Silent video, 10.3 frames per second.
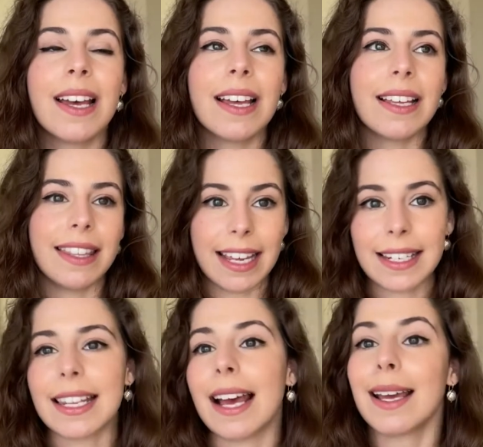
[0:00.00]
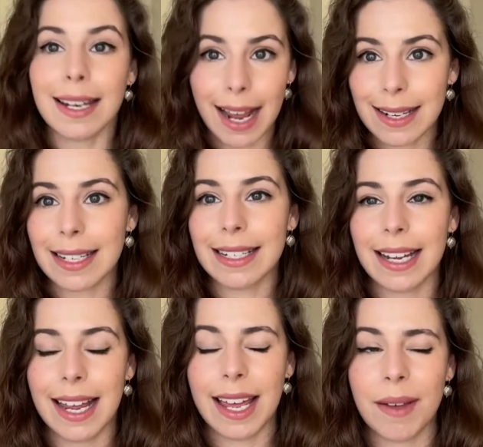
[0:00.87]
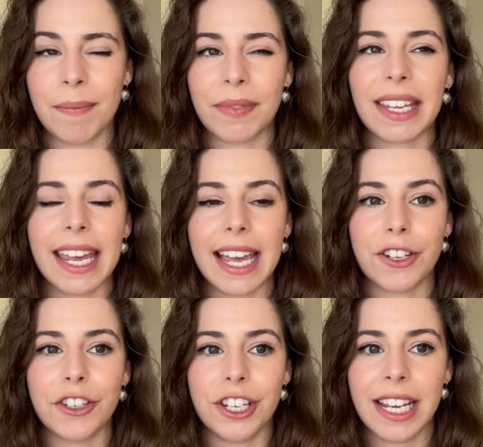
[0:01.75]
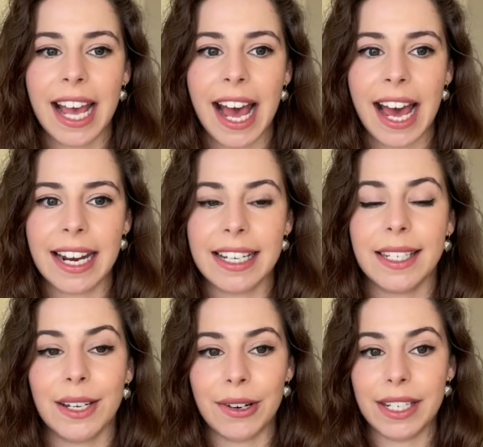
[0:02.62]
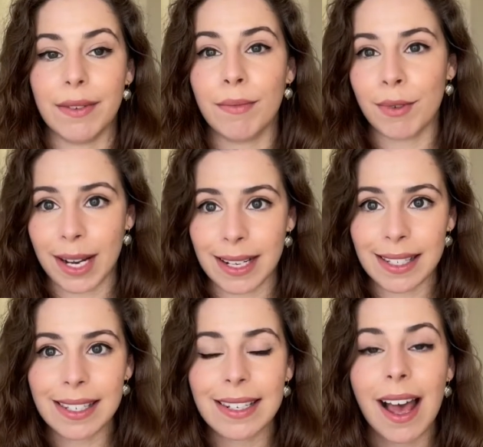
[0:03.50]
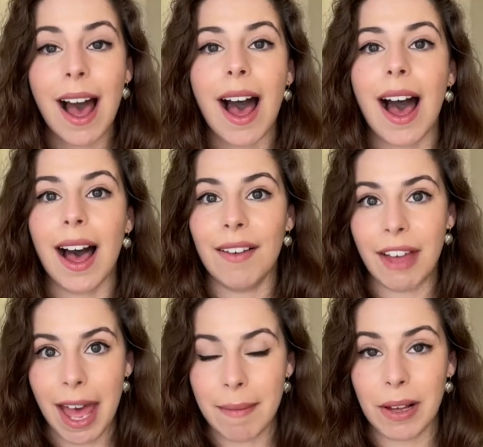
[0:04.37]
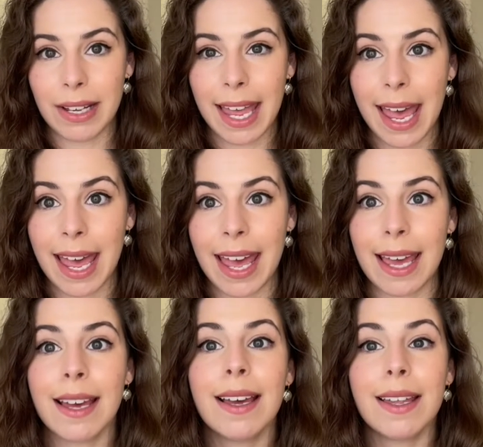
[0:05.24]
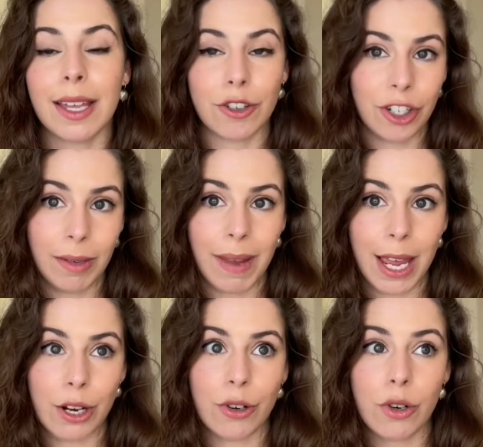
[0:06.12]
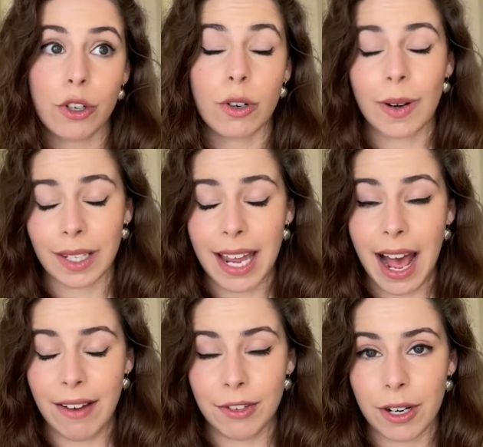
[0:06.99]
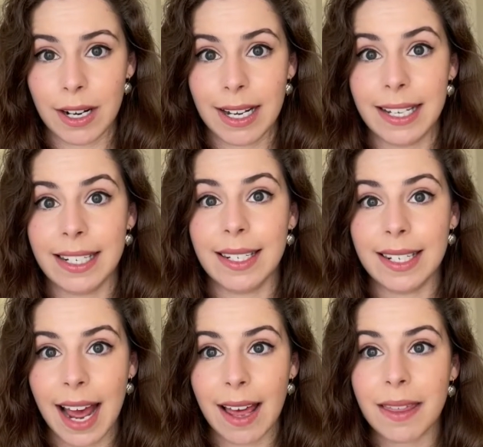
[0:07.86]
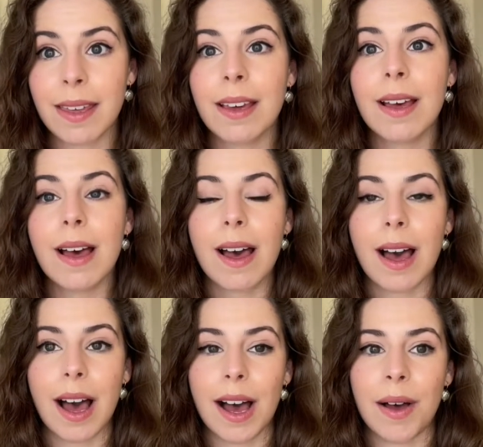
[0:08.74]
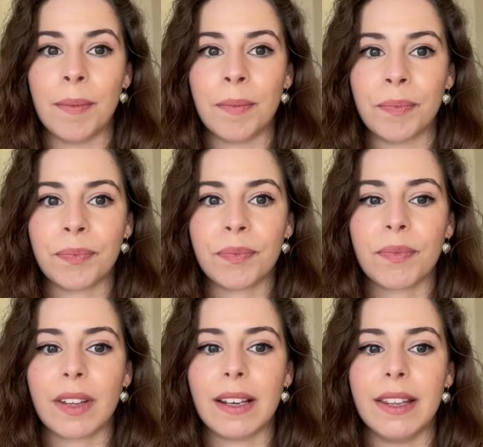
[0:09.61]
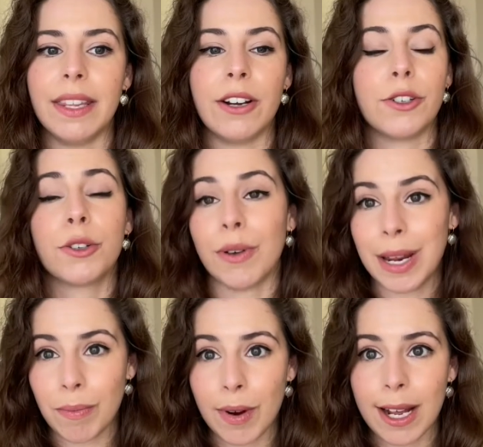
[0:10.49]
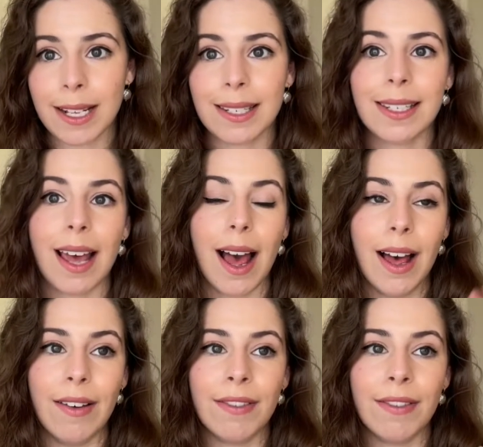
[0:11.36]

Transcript: things that connected to him. And she had a series of prints of MLK that she made shortly after his death. Um, there's screen prints of